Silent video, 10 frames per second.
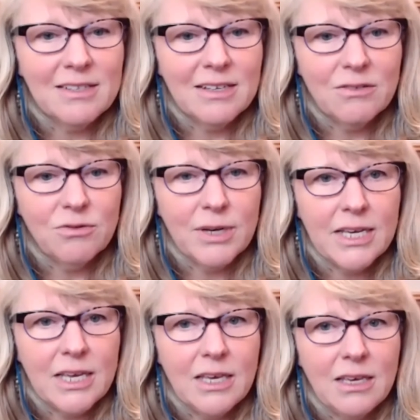of
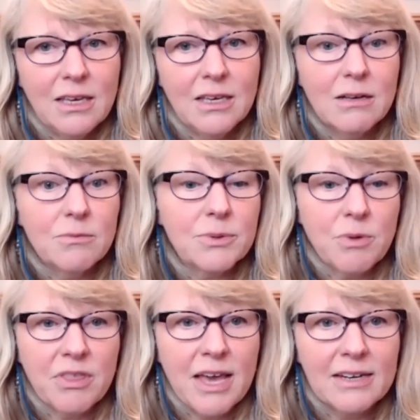Reiki helps
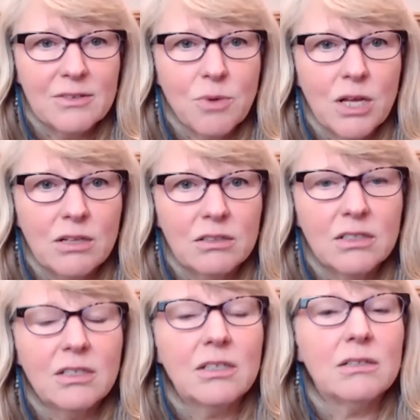with that as well.
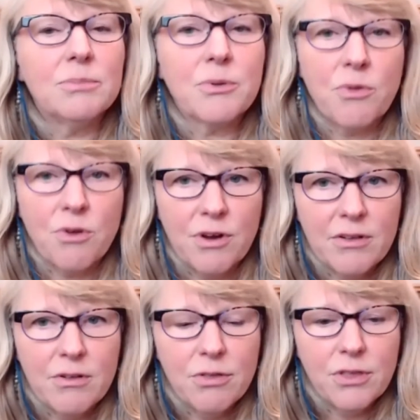It helps with our
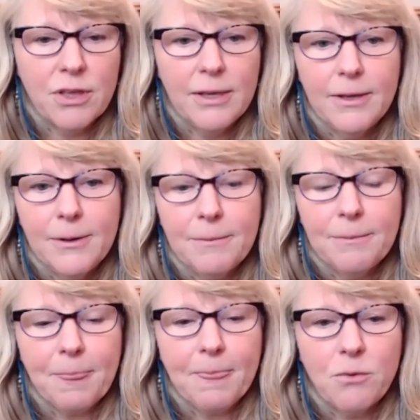health,
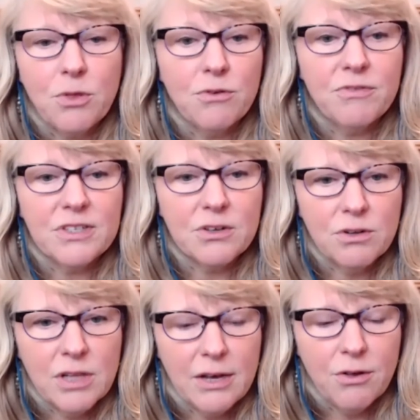with our
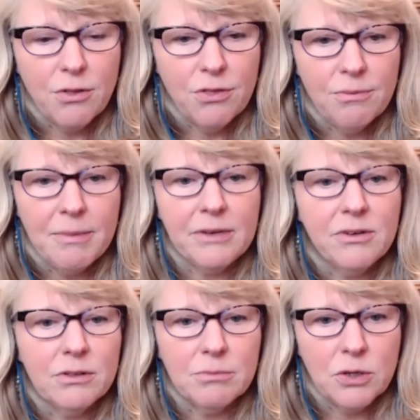physical health,
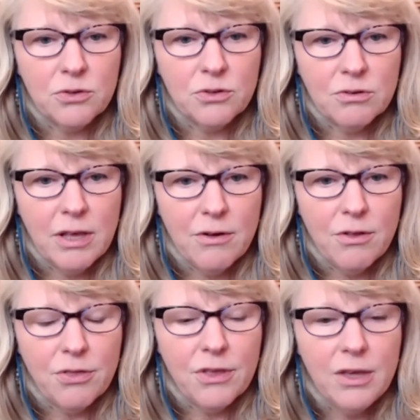mental, emotional
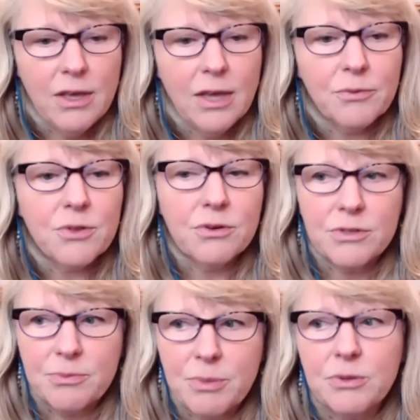health, and with our
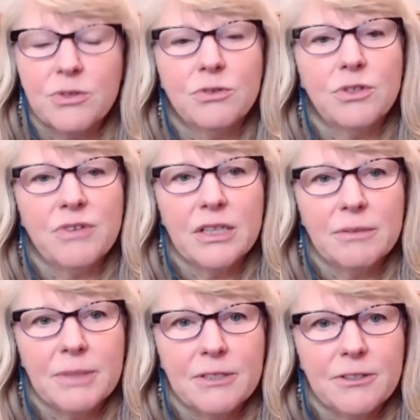spiritual development.